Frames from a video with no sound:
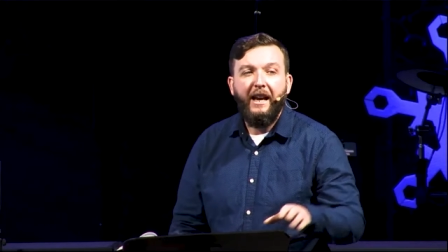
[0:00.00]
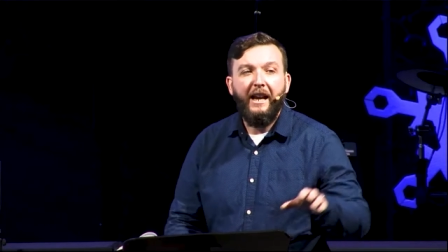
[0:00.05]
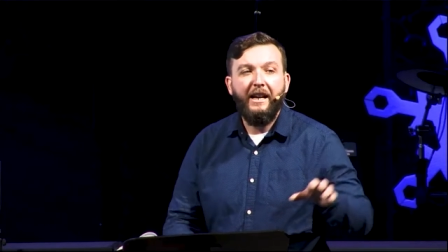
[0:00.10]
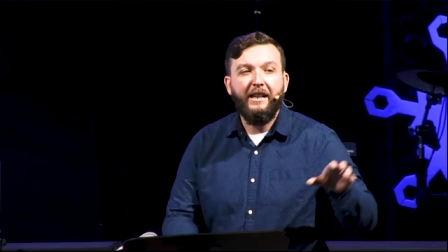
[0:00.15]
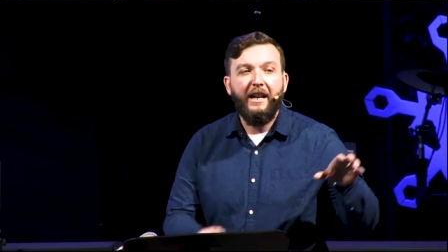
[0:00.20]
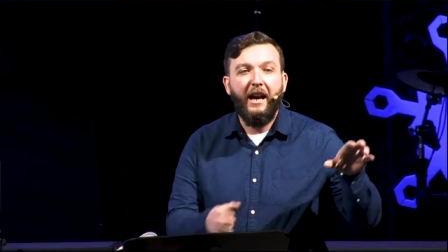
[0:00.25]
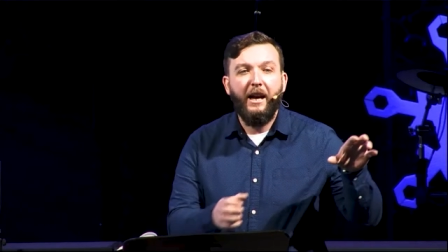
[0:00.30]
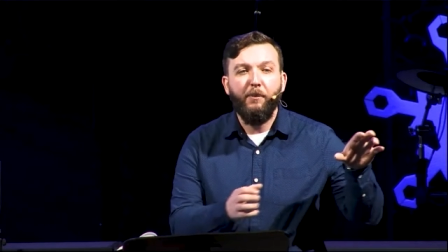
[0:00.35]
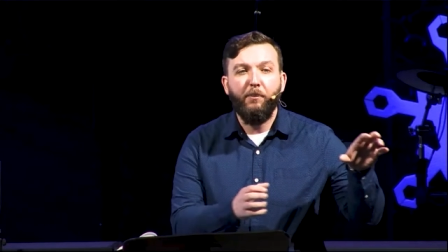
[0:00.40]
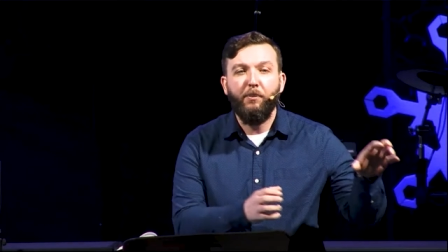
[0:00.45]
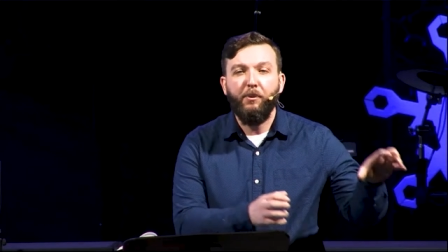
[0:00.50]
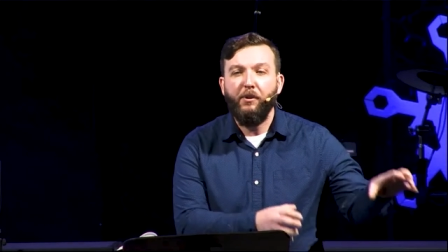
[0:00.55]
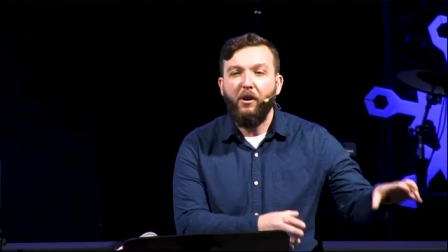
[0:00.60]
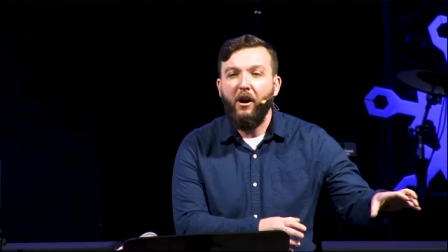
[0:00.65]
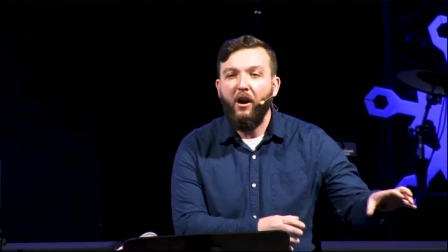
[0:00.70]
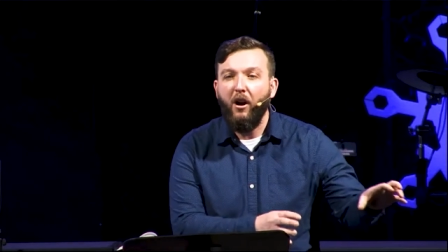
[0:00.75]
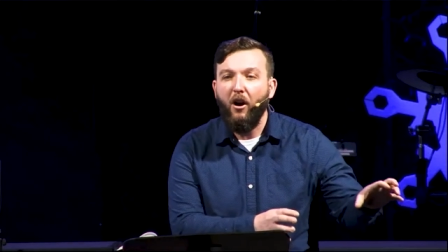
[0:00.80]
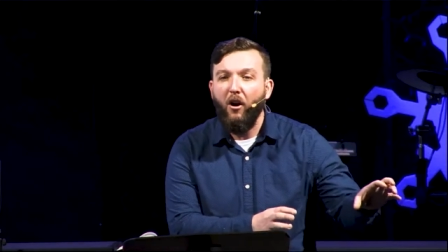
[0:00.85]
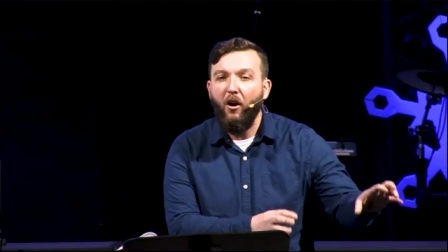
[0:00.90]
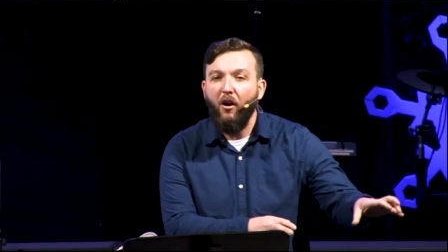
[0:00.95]
and I
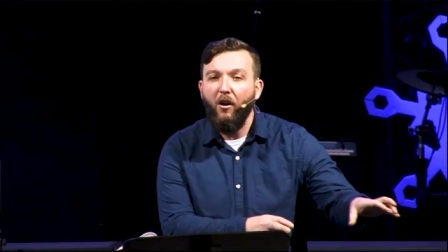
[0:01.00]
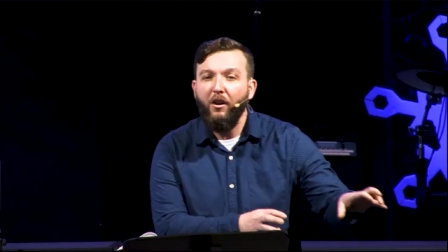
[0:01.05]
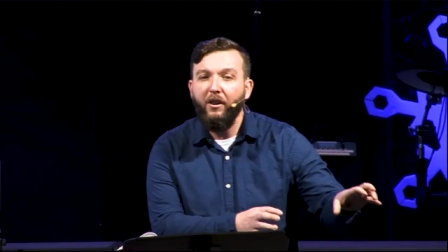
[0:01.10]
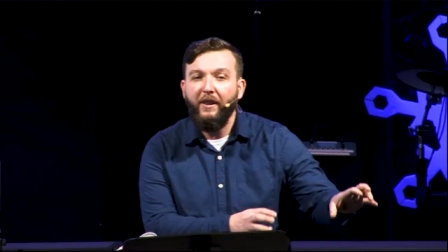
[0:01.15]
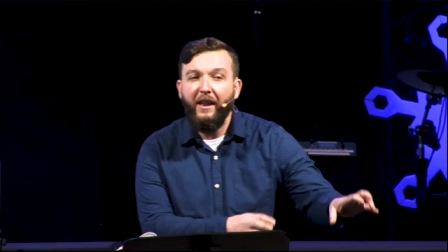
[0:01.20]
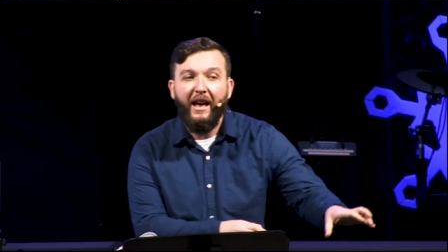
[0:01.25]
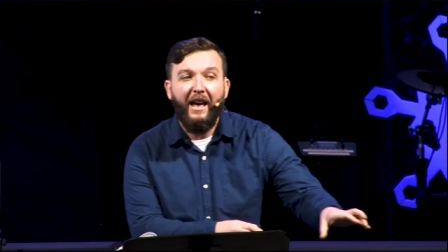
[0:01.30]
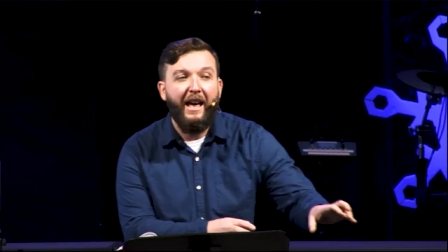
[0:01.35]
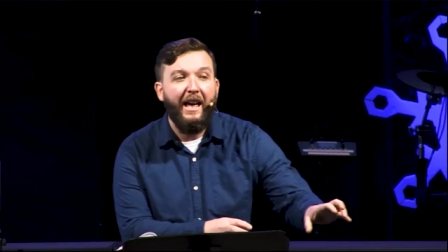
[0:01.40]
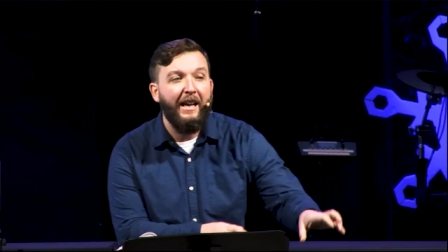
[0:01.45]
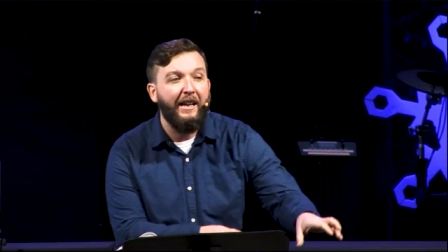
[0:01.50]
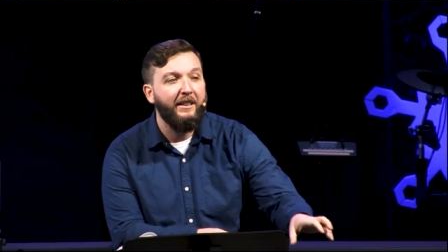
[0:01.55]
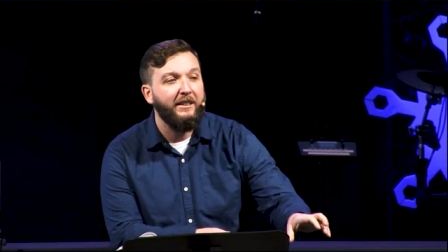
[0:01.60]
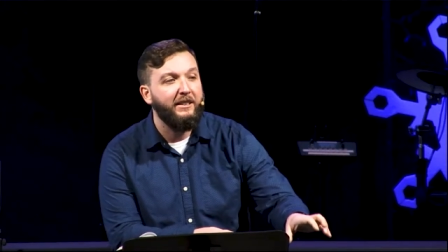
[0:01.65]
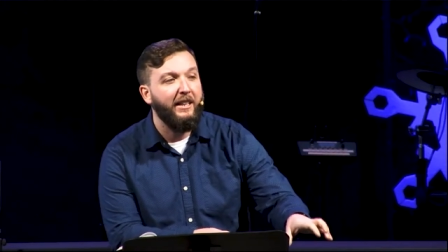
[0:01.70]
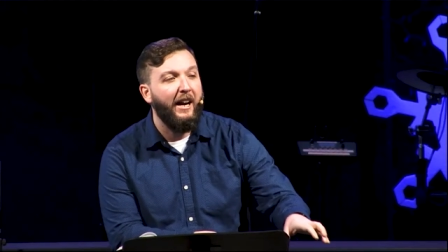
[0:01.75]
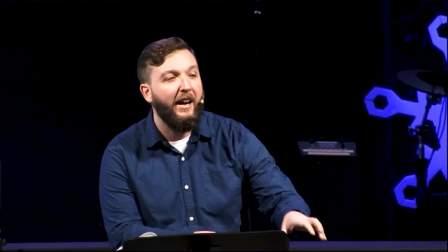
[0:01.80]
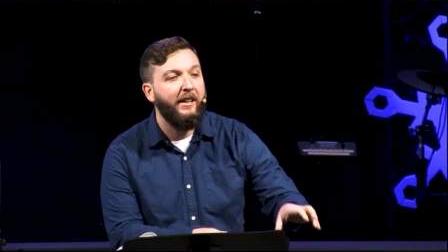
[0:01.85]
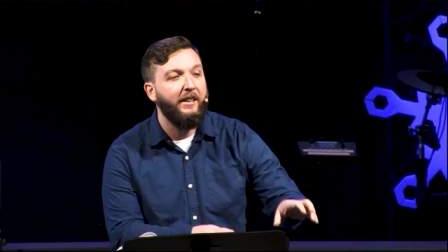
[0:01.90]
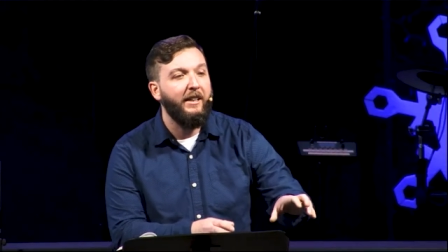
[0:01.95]
brought all that
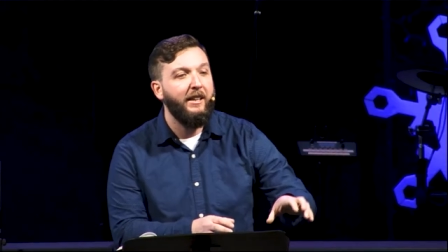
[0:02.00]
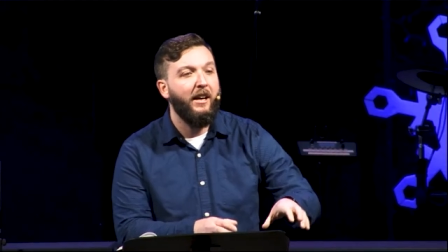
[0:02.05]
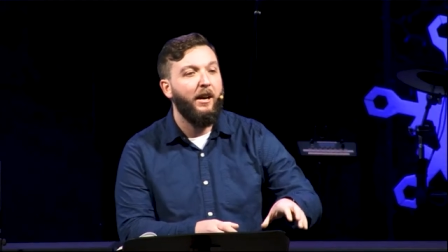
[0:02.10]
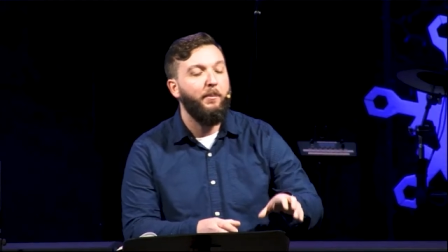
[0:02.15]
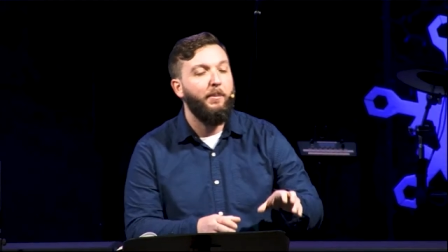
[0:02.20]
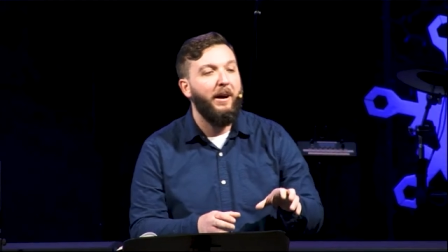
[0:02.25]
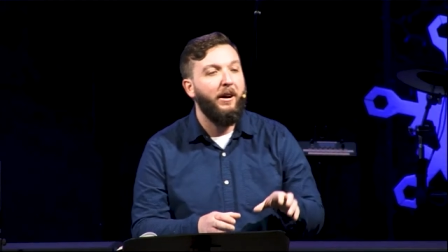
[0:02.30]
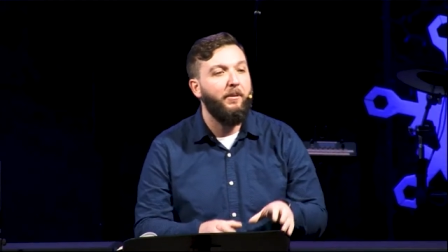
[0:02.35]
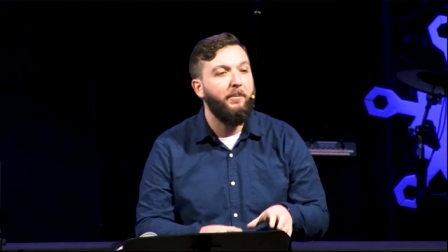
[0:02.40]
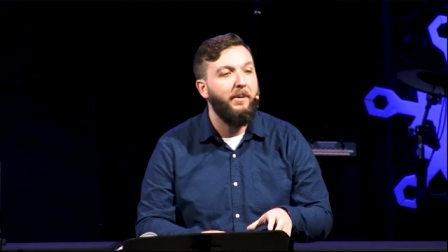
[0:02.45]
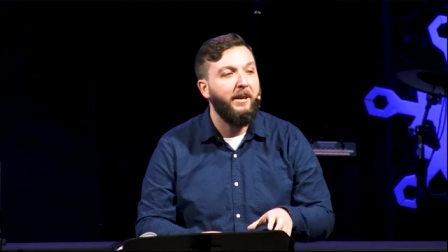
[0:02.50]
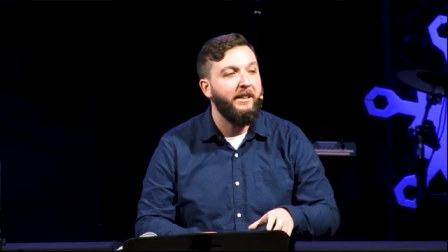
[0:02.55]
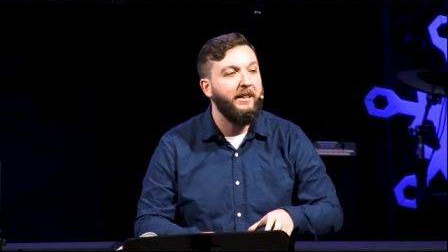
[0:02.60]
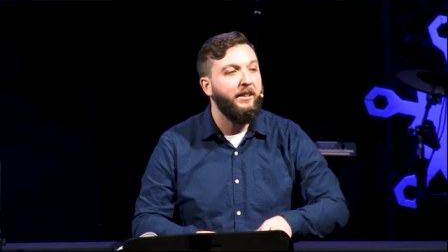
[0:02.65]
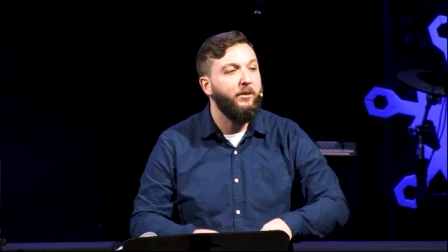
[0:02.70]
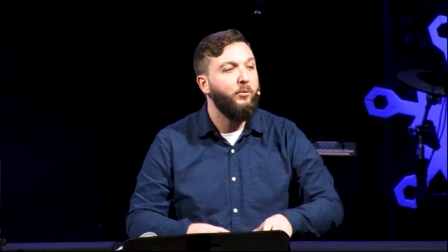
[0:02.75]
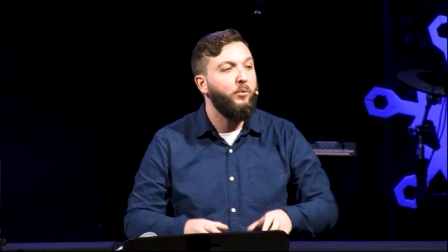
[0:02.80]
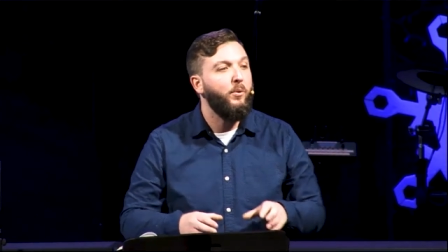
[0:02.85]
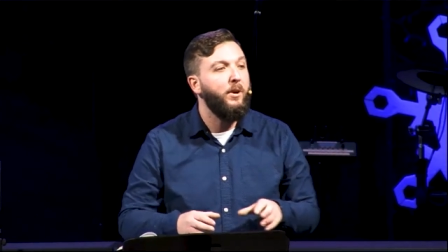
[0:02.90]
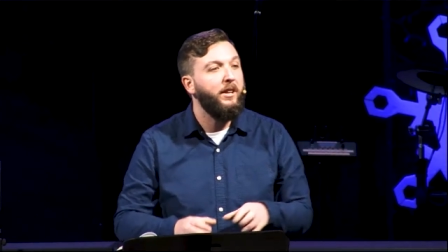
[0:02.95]
anxiety about
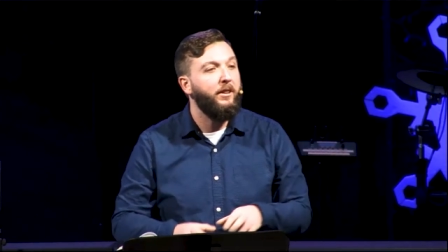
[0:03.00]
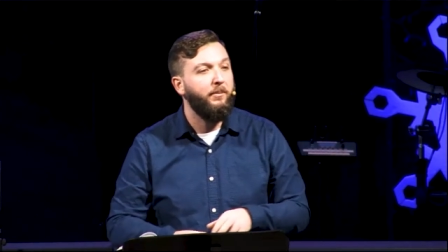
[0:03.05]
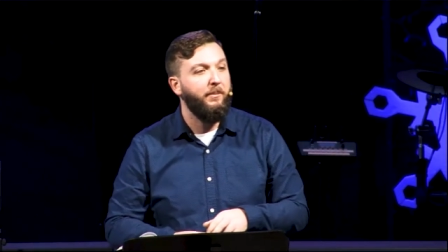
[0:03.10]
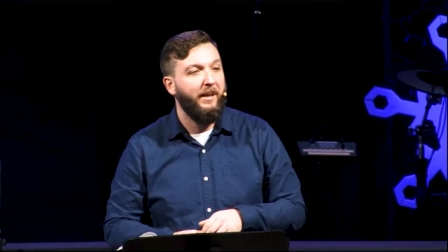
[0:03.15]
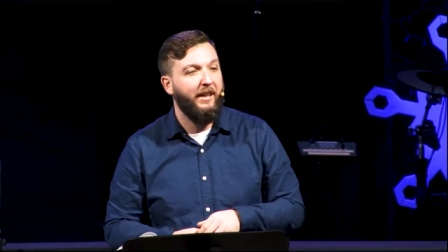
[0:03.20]
money with